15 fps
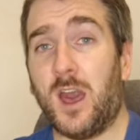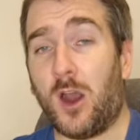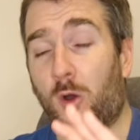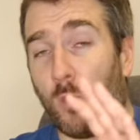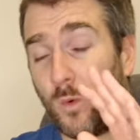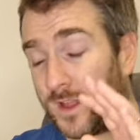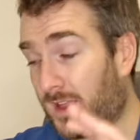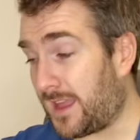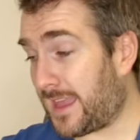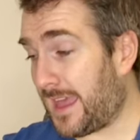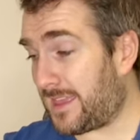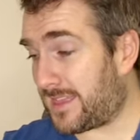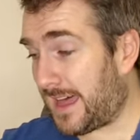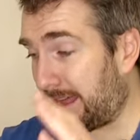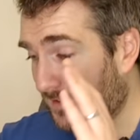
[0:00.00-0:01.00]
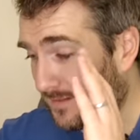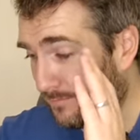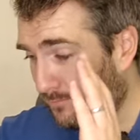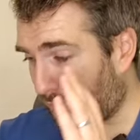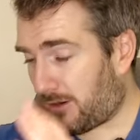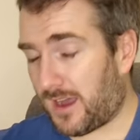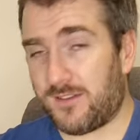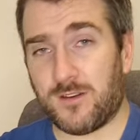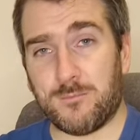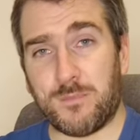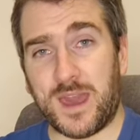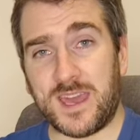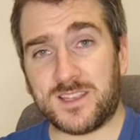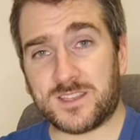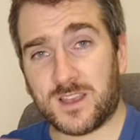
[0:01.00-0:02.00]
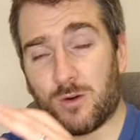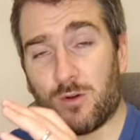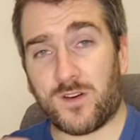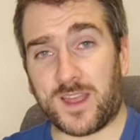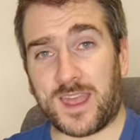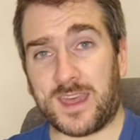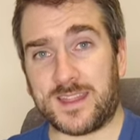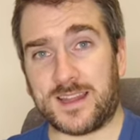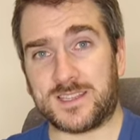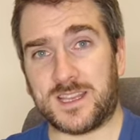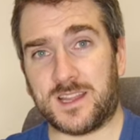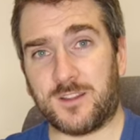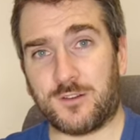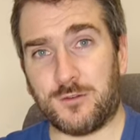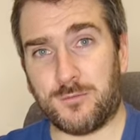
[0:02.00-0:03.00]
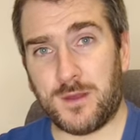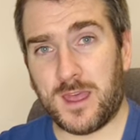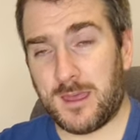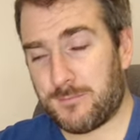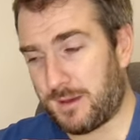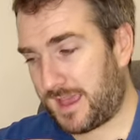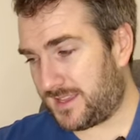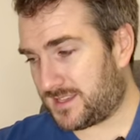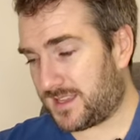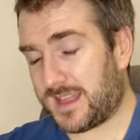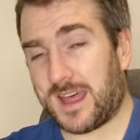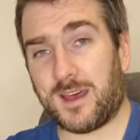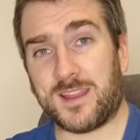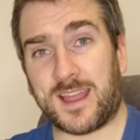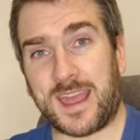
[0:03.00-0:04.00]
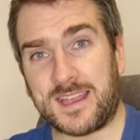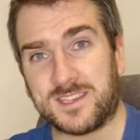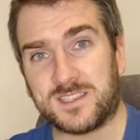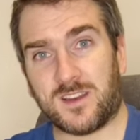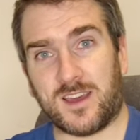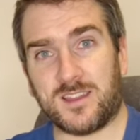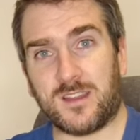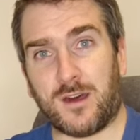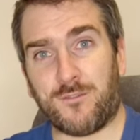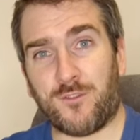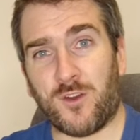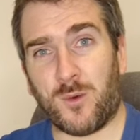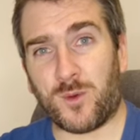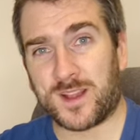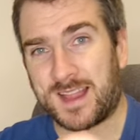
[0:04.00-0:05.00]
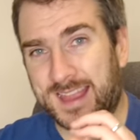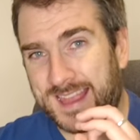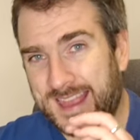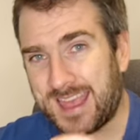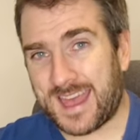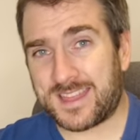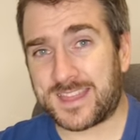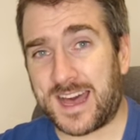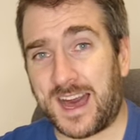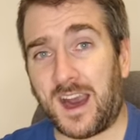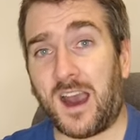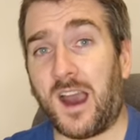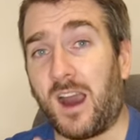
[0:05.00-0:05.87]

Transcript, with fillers: or when I get that private beta, or if I get that technical beta there and I get signed up for it, when I get that,